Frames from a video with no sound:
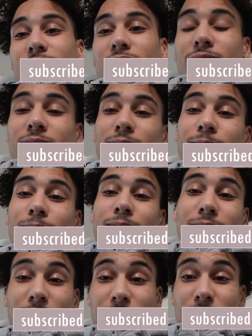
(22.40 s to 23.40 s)
for
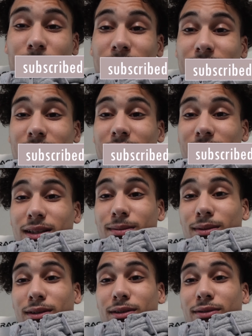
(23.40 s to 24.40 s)
so you don't miss the next
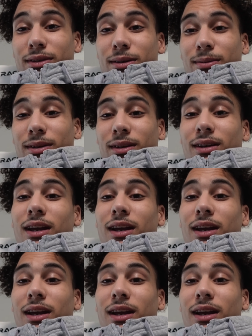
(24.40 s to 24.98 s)
upload, you feel me?